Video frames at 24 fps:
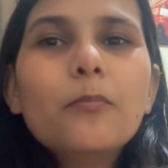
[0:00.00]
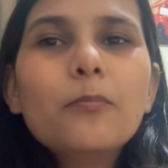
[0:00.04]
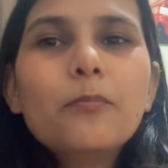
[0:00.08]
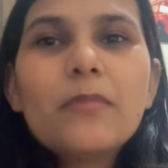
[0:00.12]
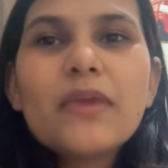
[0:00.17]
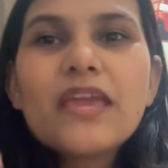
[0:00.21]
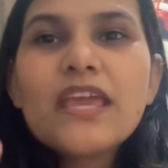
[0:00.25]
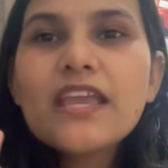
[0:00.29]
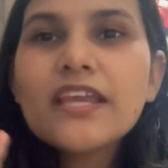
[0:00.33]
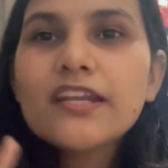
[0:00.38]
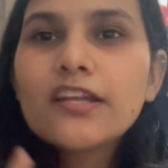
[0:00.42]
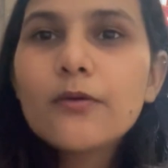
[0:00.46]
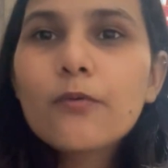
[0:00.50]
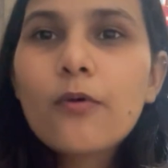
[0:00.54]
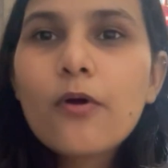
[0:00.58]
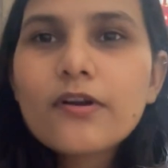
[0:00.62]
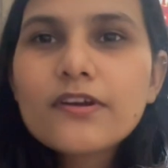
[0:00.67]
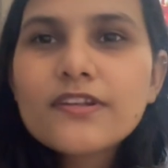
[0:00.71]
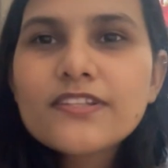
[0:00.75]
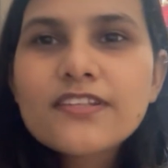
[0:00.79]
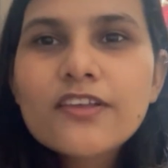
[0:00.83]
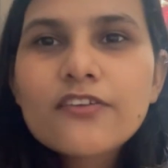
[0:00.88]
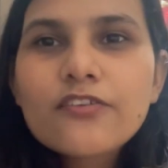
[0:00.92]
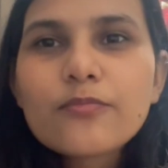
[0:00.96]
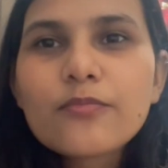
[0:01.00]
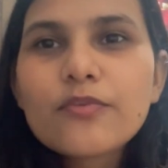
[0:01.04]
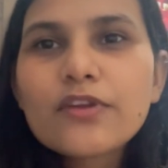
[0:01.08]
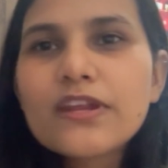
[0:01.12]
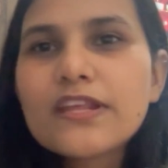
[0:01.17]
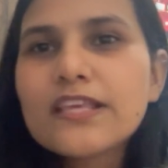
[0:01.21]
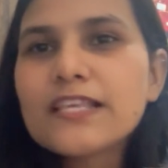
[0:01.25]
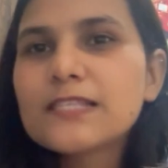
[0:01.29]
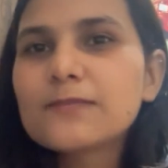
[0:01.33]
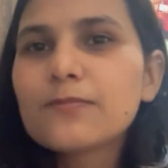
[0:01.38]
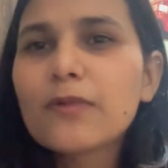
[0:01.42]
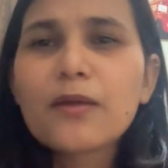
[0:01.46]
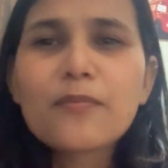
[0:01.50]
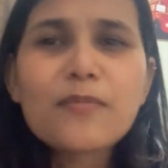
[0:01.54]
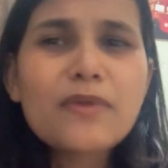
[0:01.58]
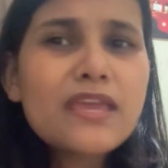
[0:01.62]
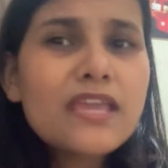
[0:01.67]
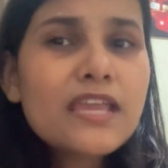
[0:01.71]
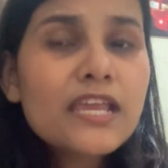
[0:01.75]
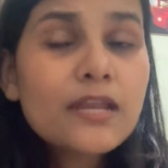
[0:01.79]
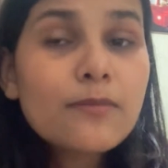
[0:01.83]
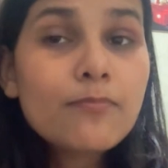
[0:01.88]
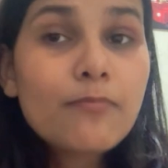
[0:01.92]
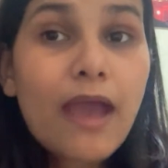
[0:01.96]
being in award ceremonies, by
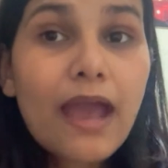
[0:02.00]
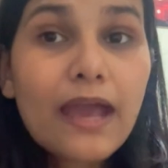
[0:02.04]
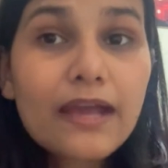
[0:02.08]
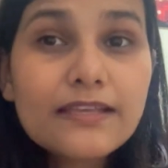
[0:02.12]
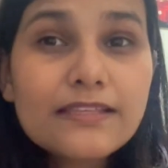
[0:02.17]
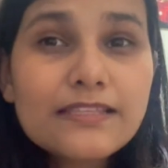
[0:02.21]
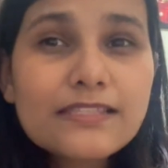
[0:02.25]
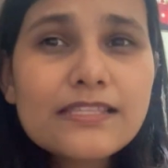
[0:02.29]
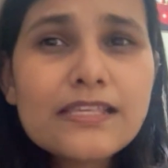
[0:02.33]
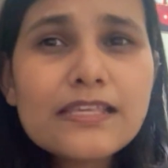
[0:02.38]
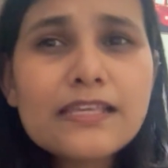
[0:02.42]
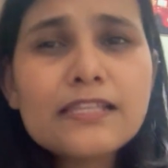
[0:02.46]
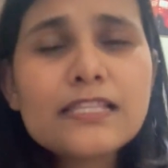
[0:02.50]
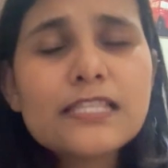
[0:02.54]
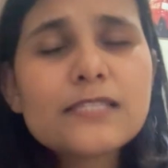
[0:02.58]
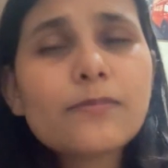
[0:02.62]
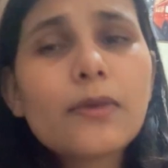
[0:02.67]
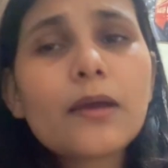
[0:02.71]
being in magazines,